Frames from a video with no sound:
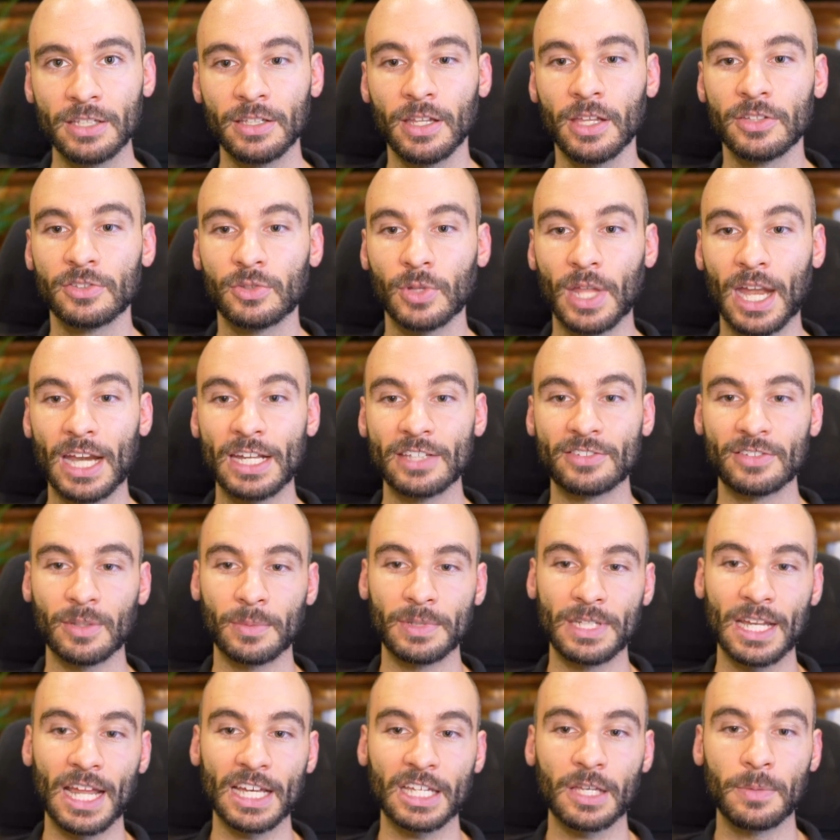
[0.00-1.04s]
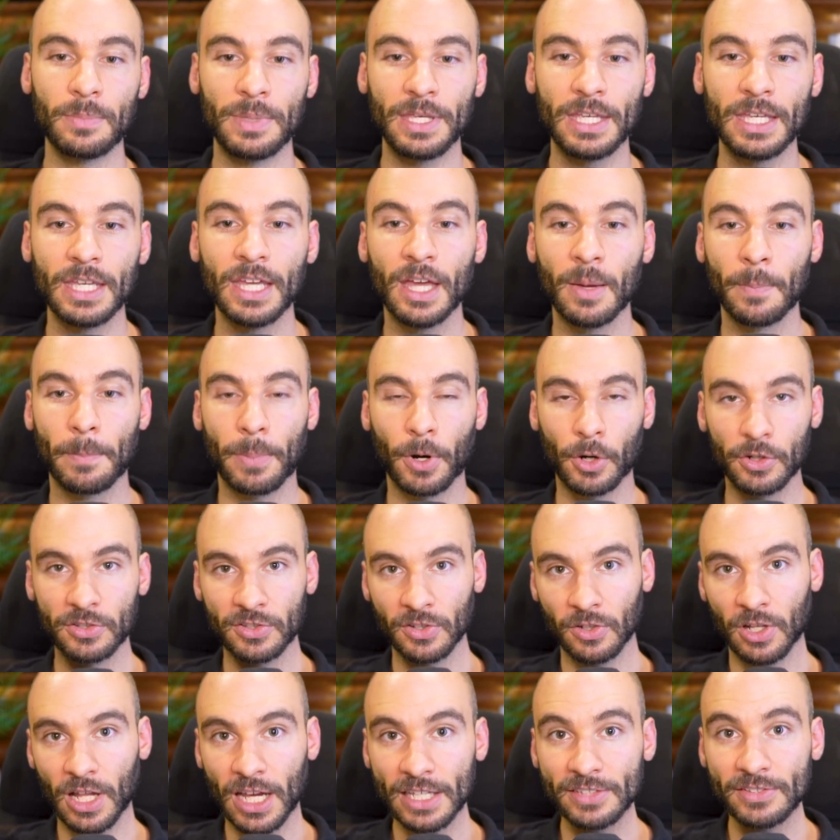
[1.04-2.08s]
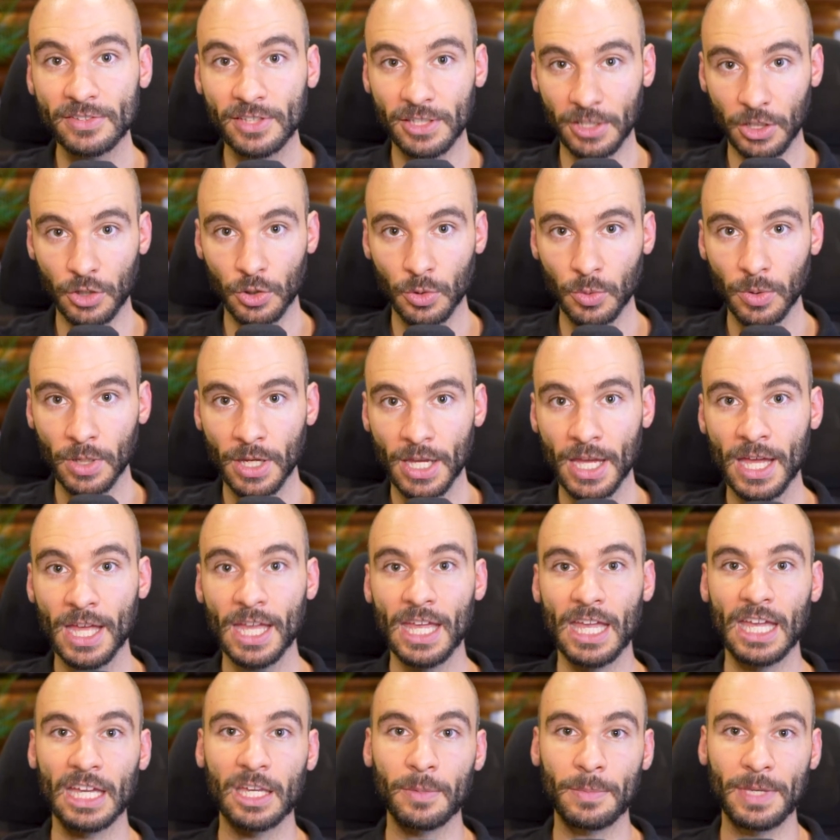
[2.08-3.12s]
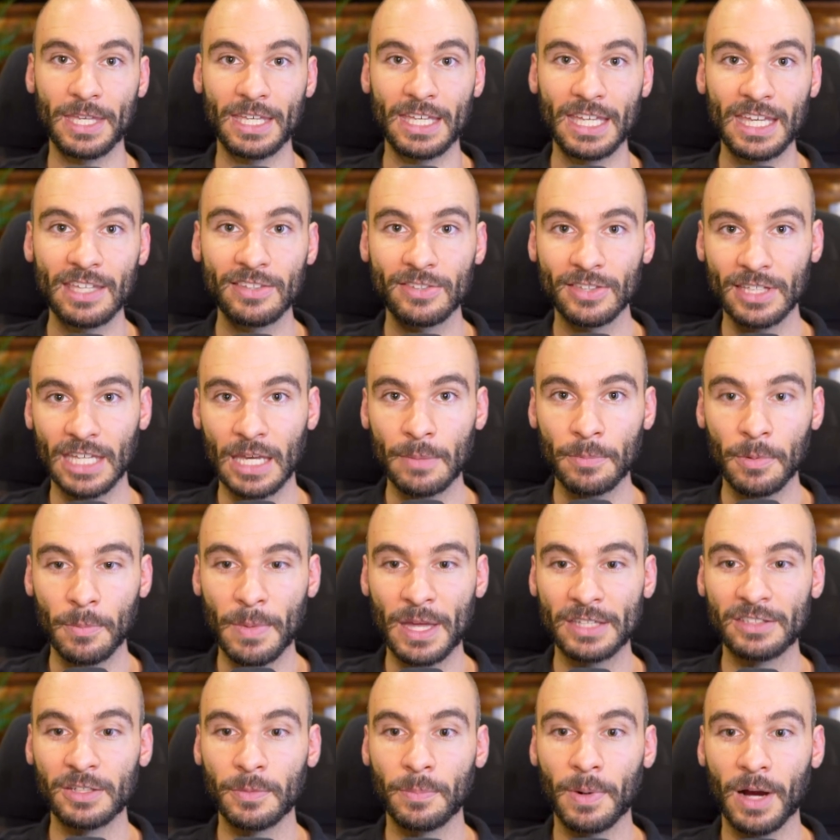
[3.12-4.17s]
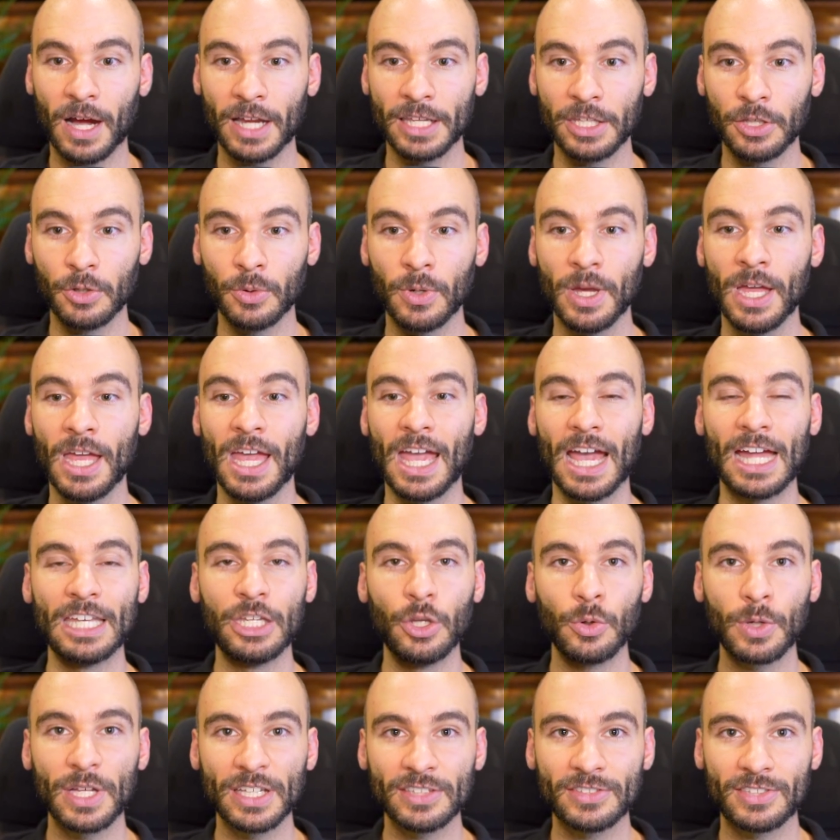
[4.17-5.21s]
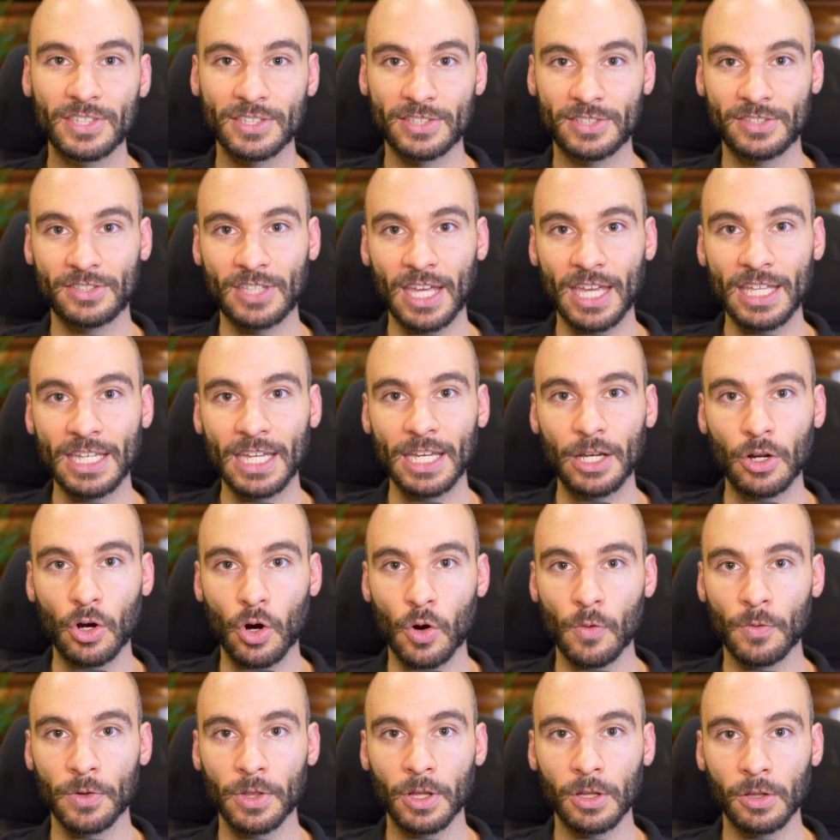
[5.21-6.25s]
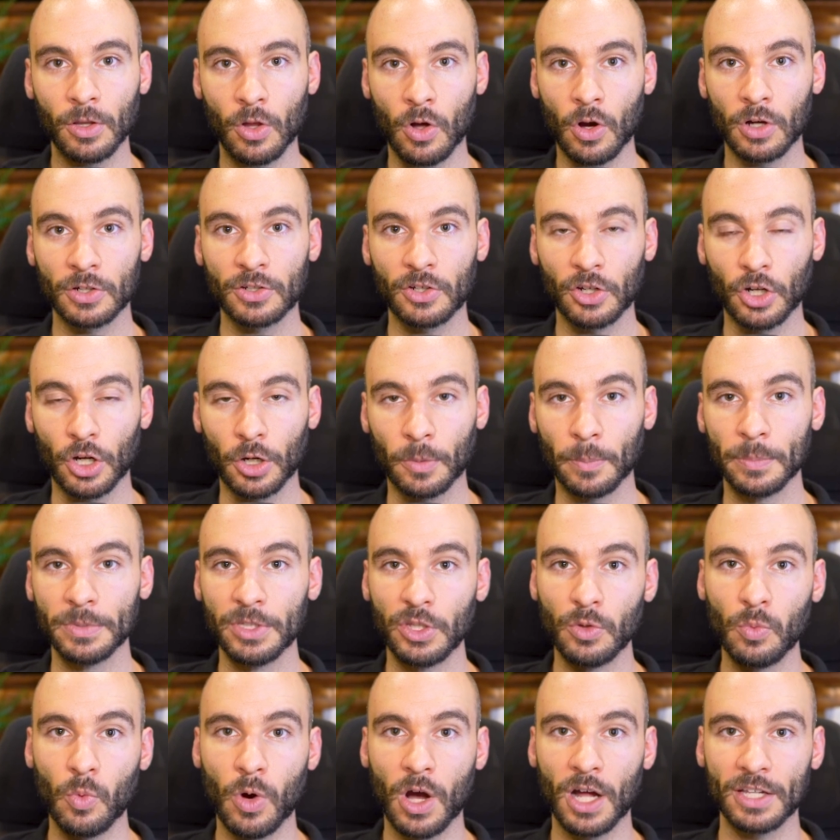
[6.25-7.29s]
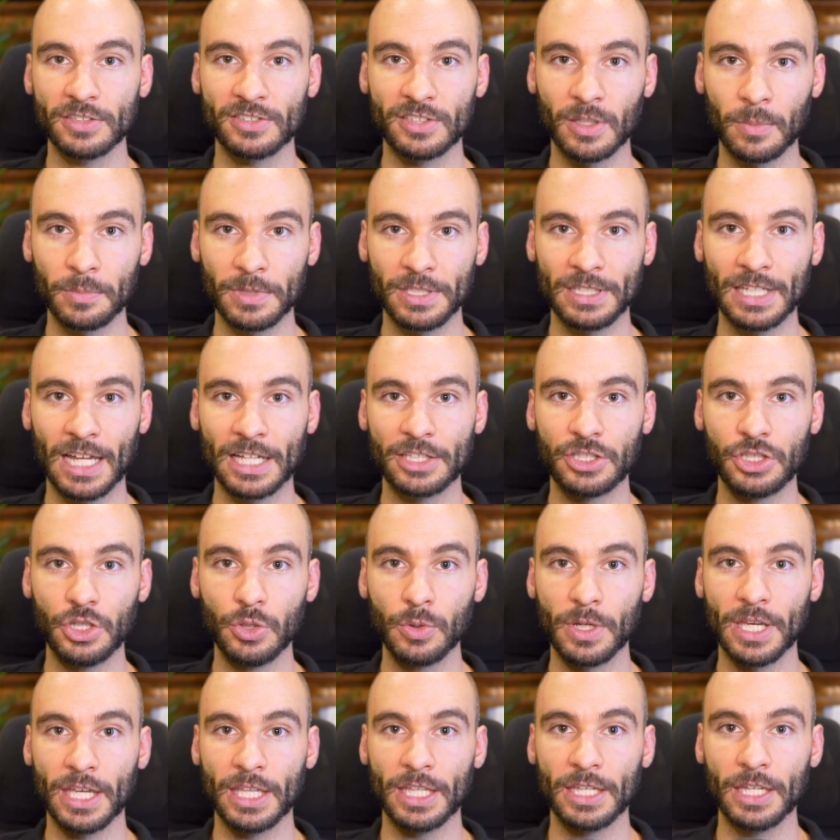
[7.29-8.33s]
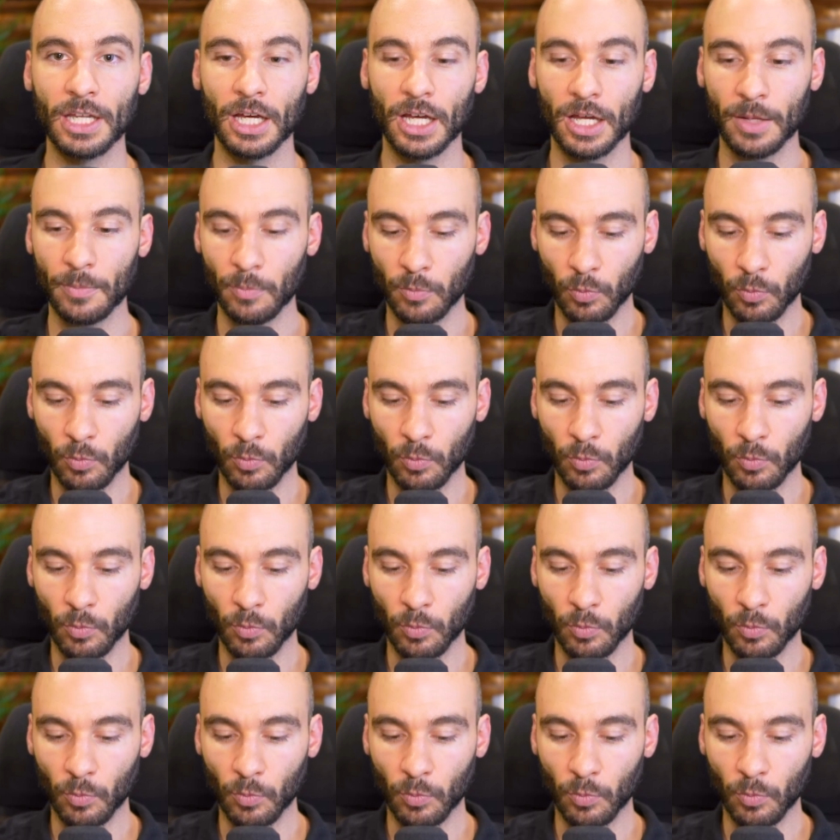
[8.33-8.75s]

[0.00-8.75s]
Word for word: in so that it's something that can be personalized to you. It can be easily implemented by you, and you can sustain it over the long term. You want something that you can